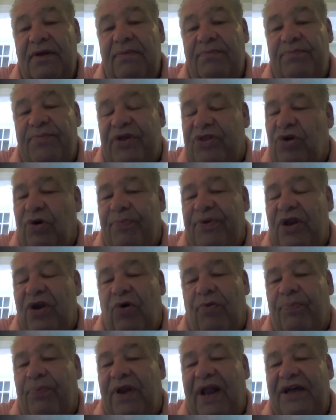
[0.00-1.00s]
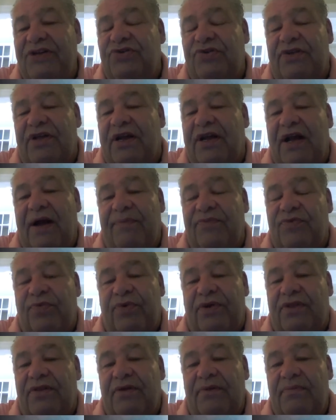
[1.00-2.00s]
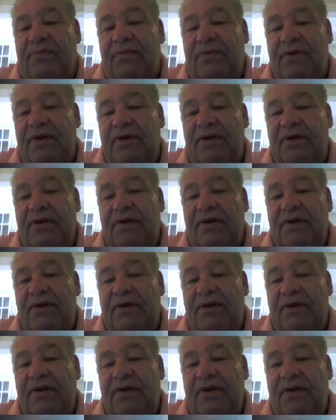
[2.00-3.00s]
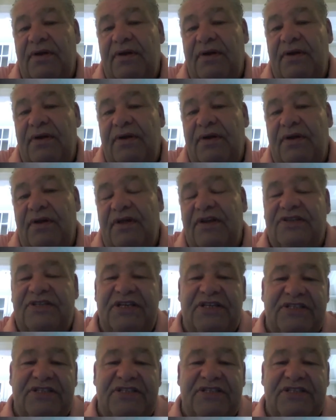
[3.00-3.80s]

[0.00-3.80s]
but there'll be no pleasure that comes with them. You see,